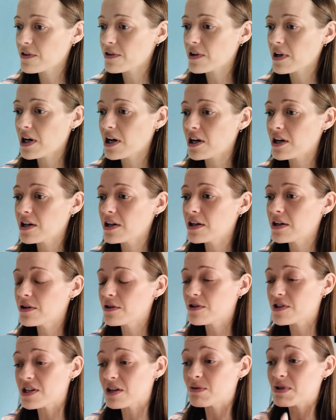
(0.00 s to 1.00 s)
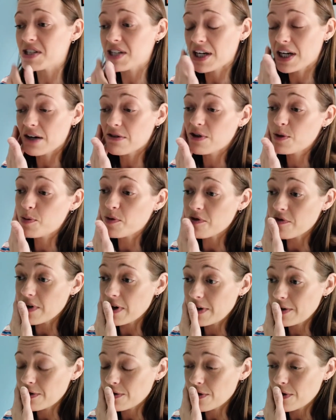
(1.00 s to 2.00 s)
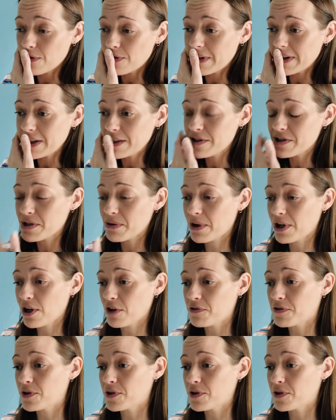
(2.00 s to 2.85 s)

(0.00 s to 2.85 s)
I'm a TRE provider already, so I offer